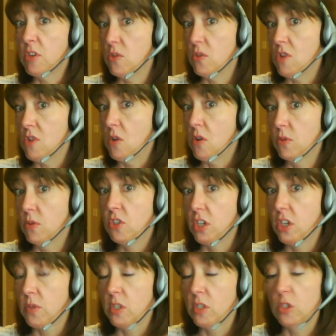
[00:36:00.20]
who knows
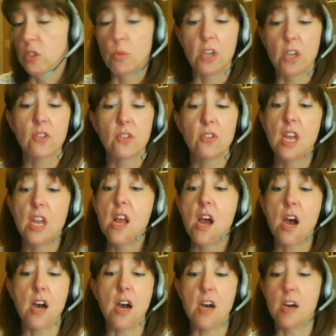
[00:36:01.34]
children's books,
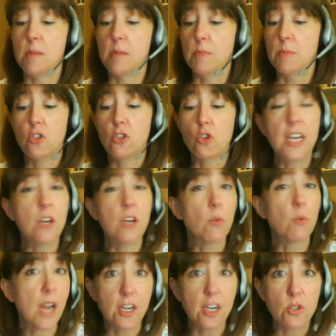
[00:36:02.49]
joining a
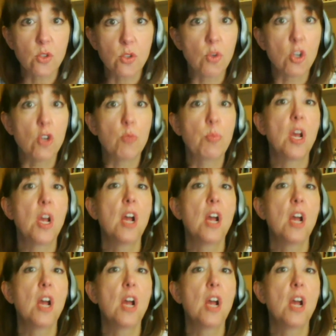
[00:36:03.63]
writers group,